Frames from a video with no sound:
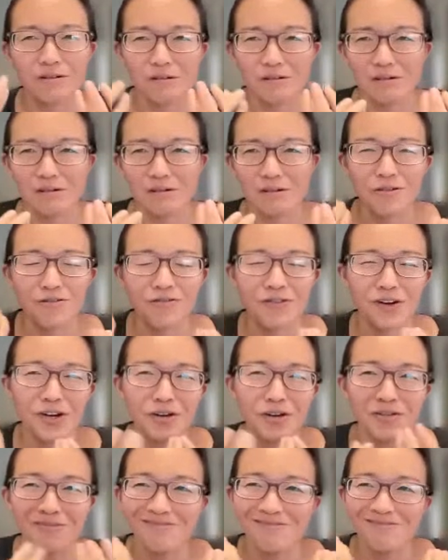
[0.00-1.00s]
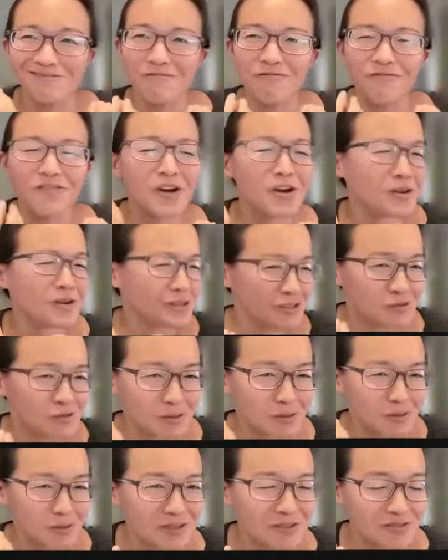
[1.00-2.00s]
very, very
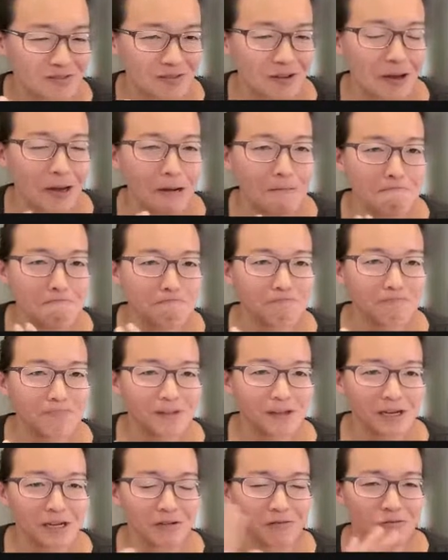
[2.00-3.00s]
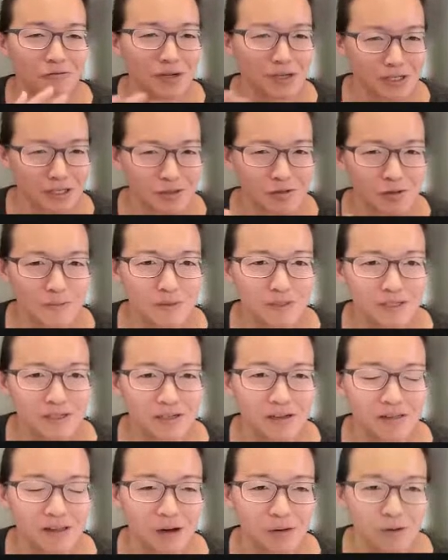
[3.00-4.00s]
descriptive kind of written description
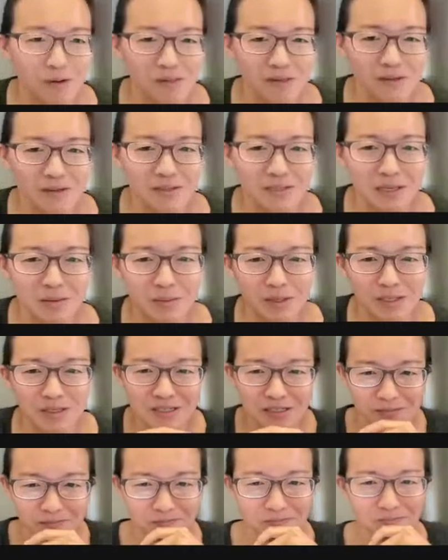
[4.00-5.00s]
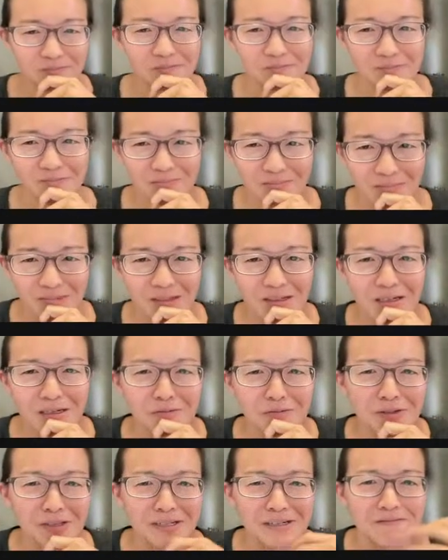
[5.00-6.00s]
along with this image,
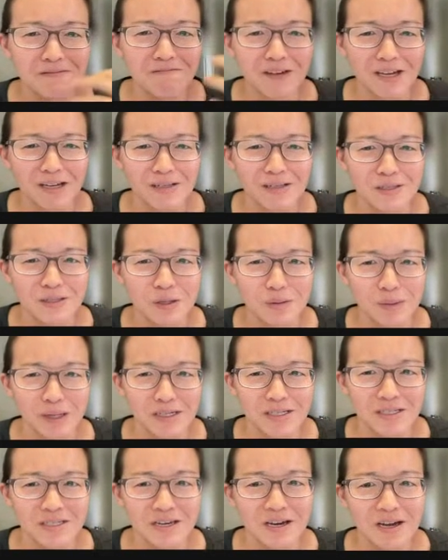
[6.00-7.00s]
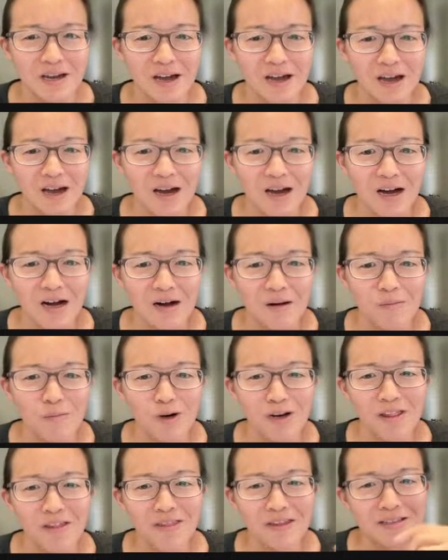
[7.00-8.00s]
it really conveys so much.
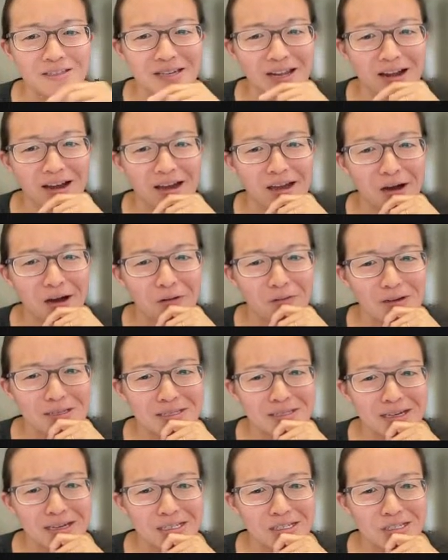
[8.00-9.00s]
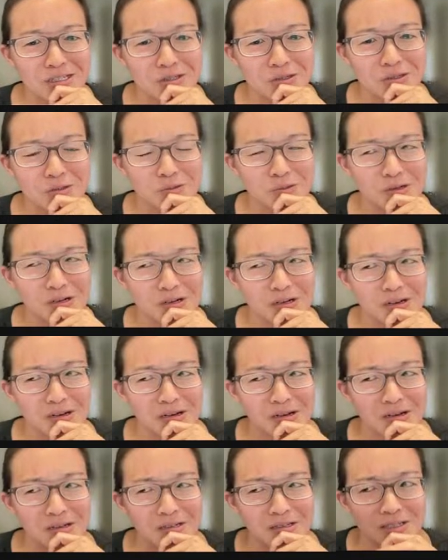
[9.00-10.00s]
One of the things that I always like to
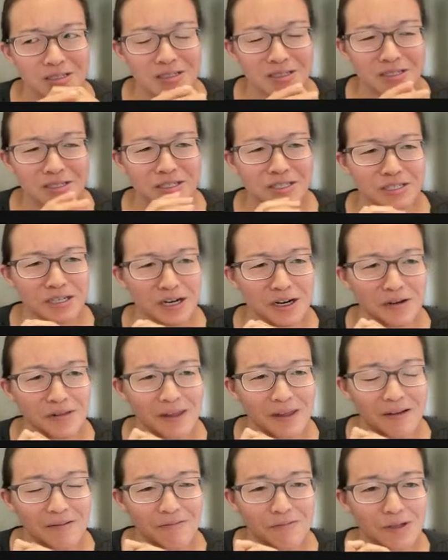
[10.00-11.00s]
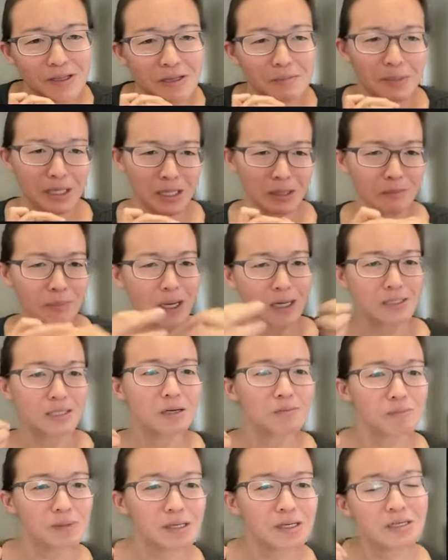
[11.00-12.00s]
to share that really made an impact
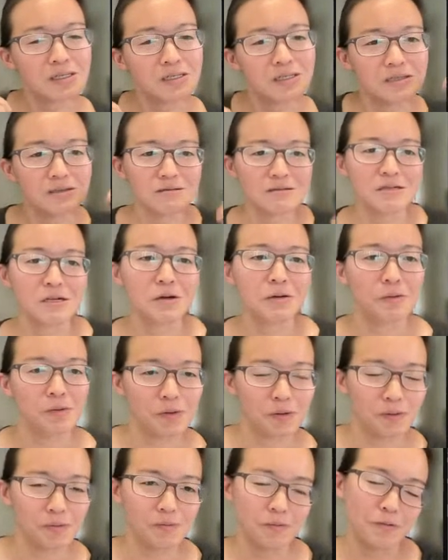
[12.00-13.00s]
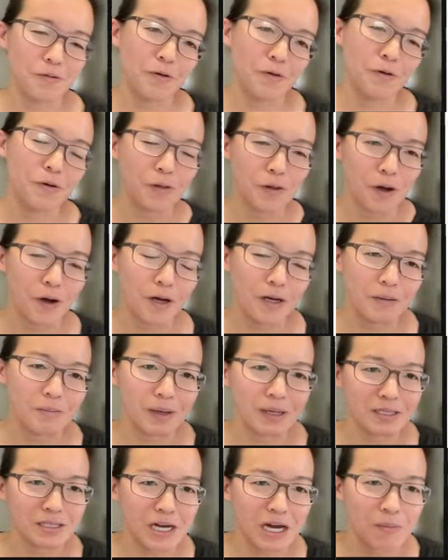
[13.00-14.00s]
on me is, early on in
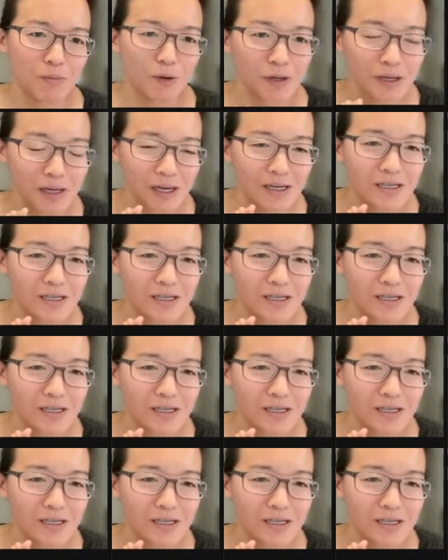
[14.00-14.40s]
my time working at